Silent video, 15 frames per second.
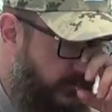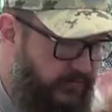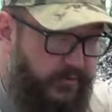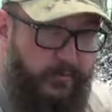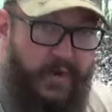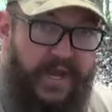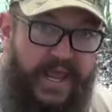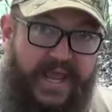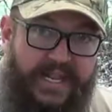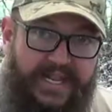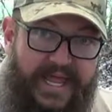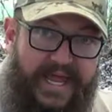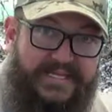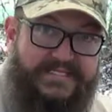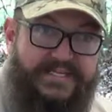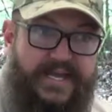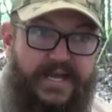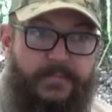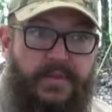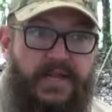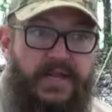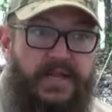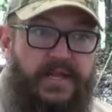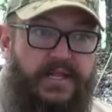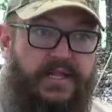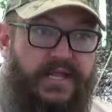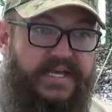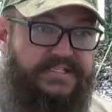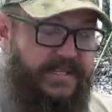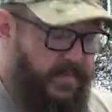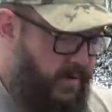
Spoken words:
from what I had last time. Last time I